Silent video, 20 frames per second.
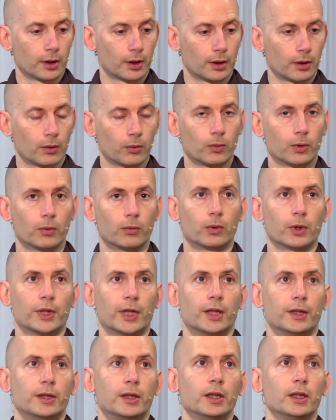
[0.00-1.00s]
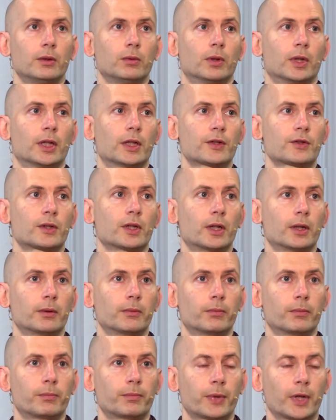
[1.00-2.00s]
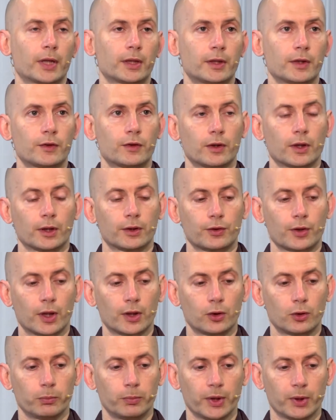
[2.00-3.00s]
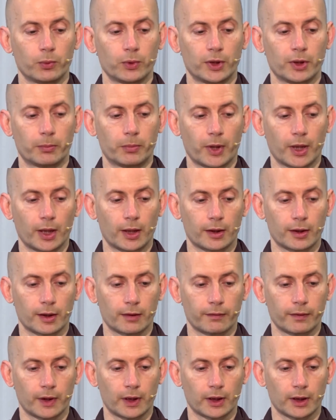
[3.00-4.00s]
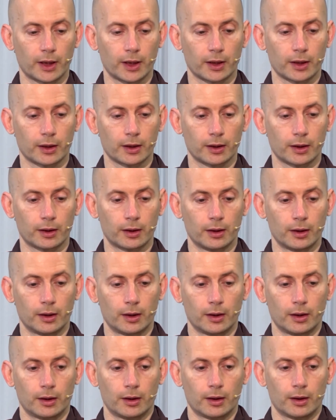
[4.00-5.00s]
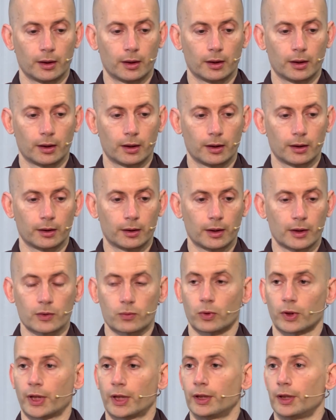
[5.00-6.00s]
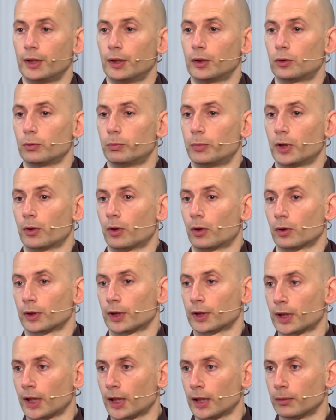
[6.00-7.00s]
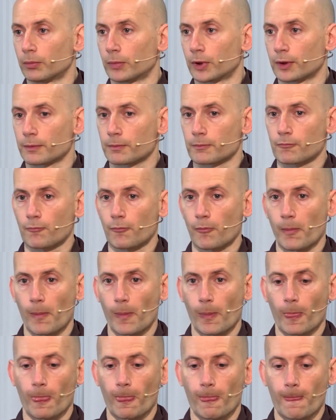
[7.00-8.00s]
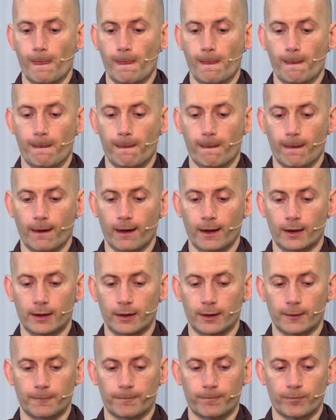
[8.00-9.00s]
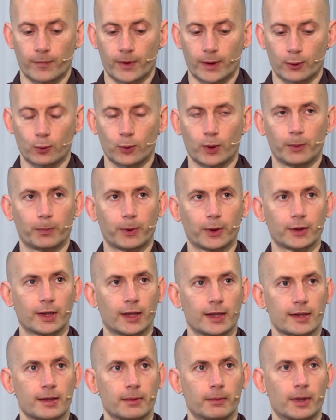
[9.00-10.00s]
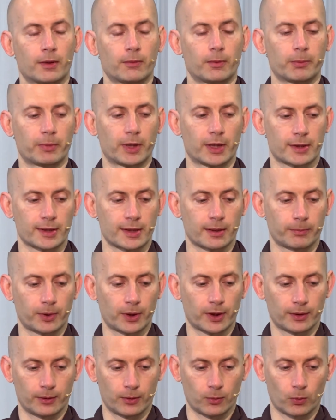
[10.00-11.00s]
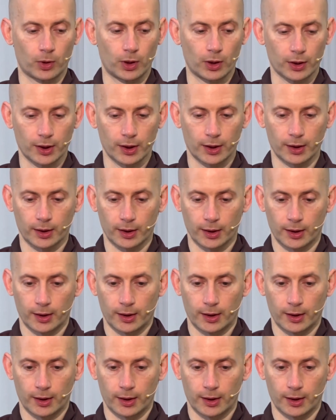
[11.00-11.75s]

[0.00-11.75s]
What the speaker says: What I did when I start practicing and tried to be with the breath, I felt like that's what I needed to be all the time. And to the point that I remember at some point walking,